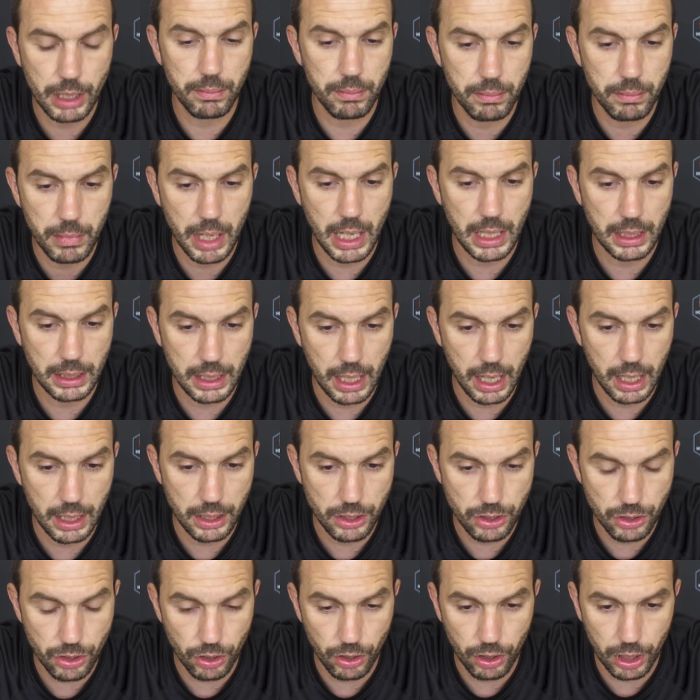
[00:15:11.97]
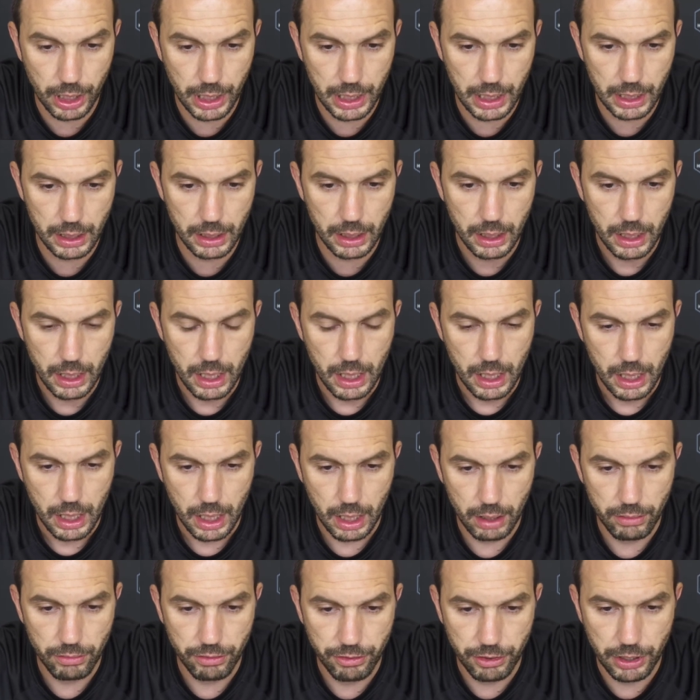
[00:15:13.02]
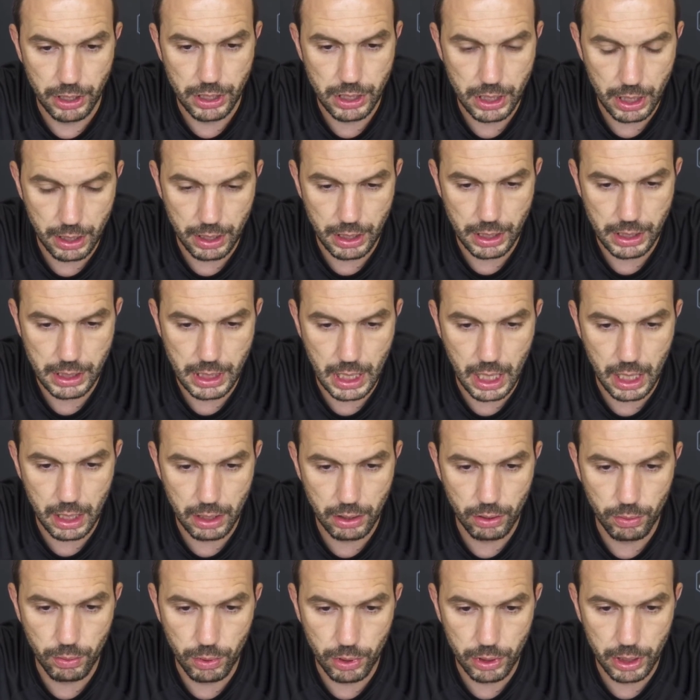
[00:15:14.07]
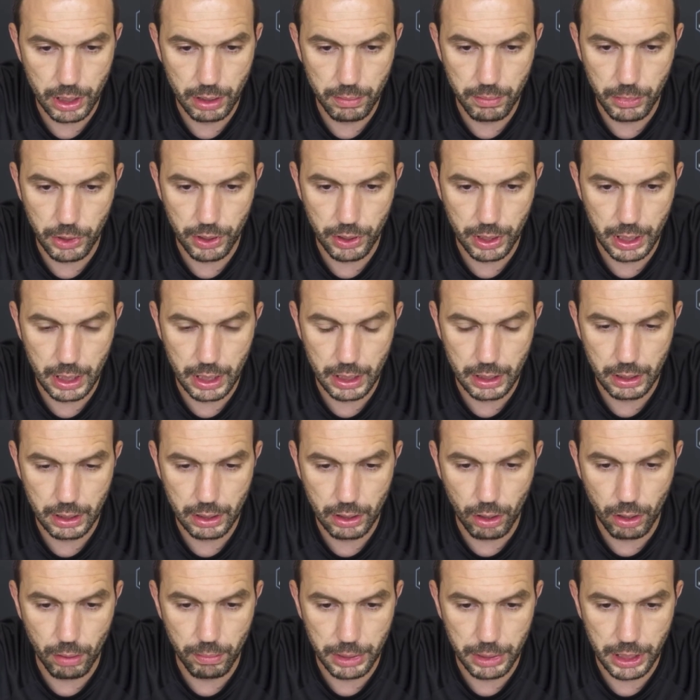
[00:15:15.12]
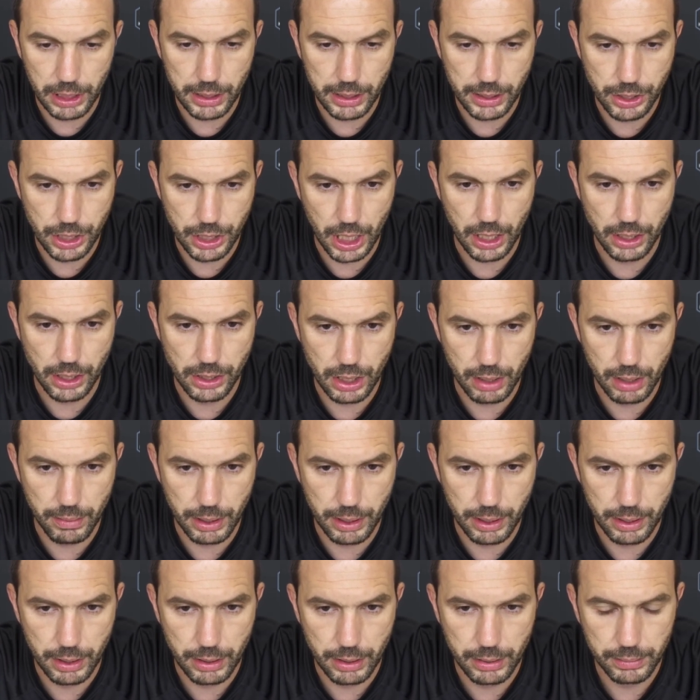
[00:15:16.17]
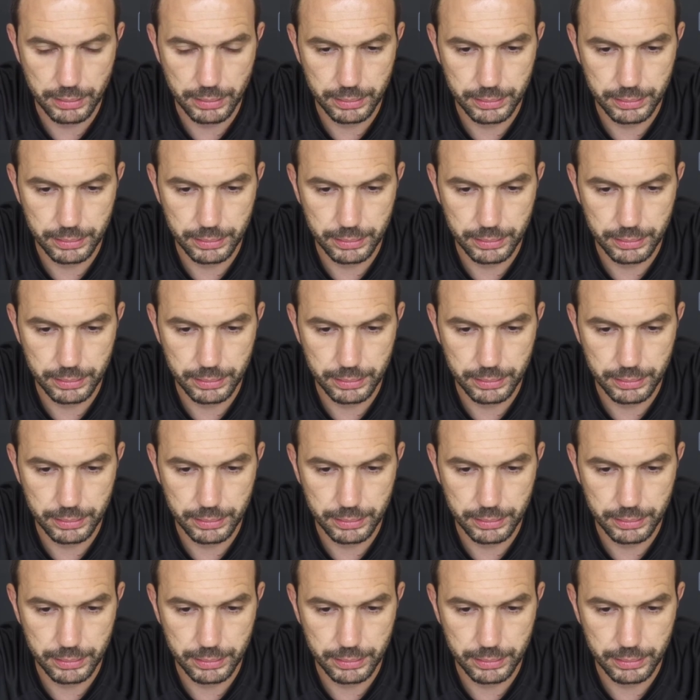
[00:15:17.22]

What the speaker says: make that stronger and fix the things that are not working more than completely change everything.